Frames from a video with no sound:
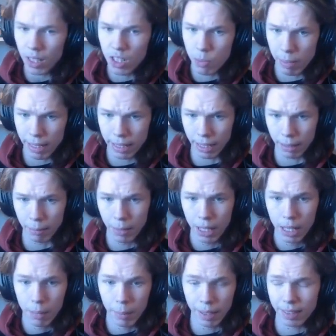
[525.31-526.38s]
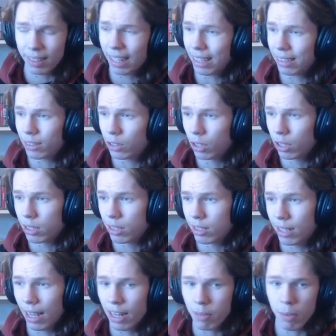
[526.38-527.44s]
speaking, because taking the turns as
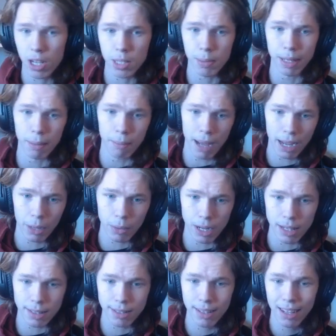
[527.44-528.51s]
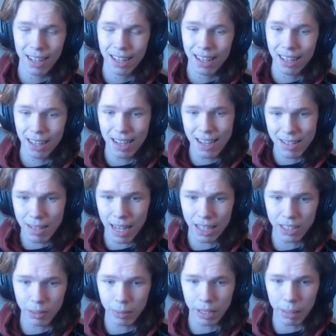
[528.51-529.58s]
tight as possible in Mac Race is
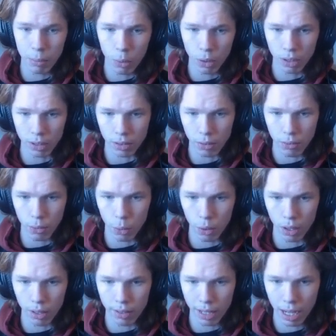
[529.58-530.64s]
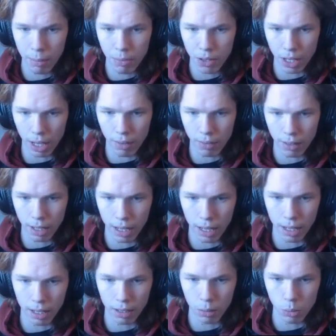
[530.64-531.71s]
actually really important for time save.
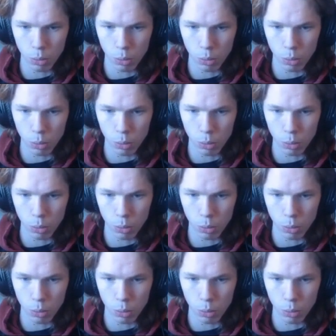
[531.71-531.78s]
And